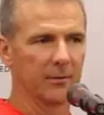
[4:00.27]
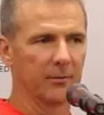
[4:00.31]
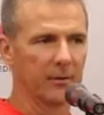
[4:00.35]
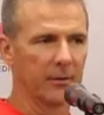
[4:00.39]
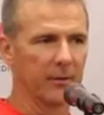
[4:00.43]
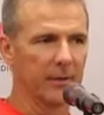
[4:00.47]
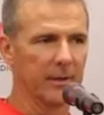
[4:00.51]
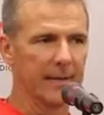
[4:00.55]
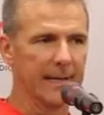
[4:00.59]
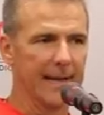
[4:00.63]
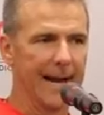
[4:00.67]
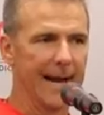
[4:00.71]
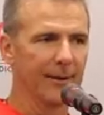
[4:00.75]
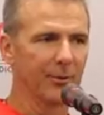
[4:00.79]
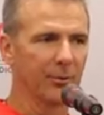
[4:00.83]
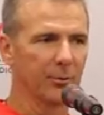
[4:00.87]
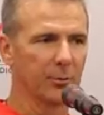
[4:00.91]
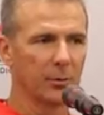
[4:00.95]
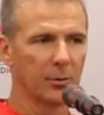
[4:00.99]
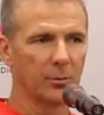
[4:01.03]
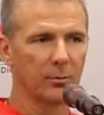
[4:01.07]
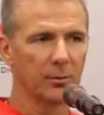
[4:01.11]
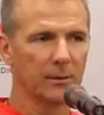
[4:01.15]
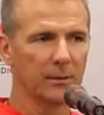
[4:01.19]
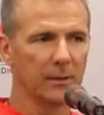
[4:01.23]
very
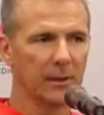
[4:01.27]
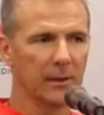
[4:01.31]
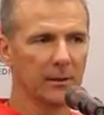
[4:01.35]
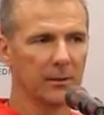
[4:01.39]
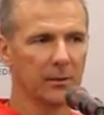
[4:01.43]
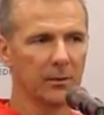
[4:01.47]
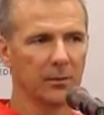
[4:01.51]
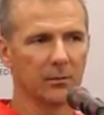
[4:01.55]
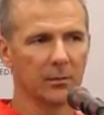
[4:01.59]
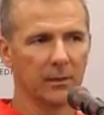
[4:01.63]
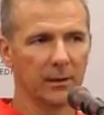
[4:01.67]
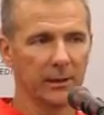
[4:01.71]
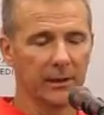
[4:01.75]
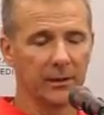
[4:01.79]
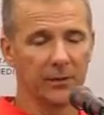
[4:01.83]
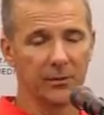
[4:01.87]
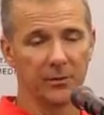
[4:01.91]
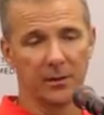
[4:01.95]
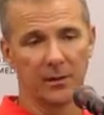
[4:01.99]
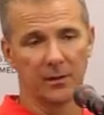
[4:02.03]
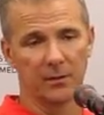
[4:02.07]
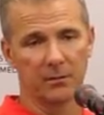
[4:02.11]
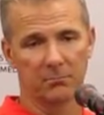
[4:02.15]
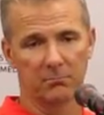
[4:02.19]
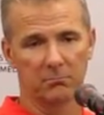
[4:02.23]
natural at what they do, and he
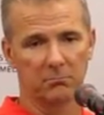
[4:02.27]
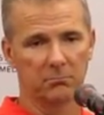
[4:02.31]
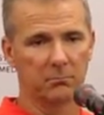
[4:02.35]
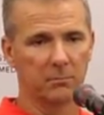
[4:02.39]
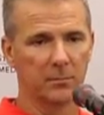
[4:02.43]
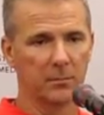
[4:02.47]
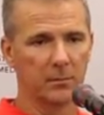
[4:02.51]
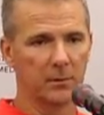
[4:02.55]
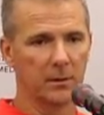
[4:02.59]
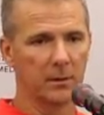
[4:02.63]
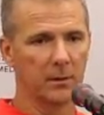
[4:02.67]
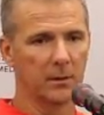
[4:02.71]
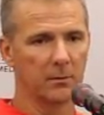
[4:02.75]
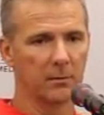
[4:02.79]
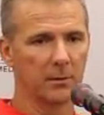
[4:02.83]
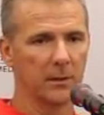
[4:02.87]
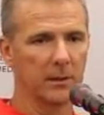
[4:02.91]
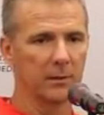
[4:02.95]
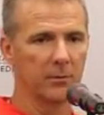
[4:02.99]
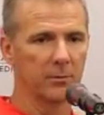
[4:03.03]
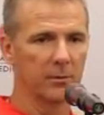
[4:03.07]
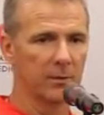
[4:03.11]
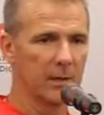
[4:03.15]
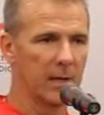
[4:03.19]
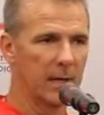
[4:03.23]

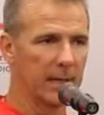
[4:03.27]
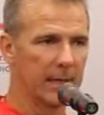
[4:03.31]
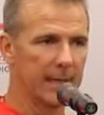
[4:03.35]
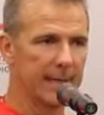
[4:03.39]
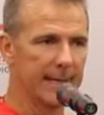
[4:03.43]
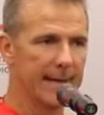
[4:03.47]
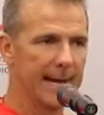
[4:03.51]
was not a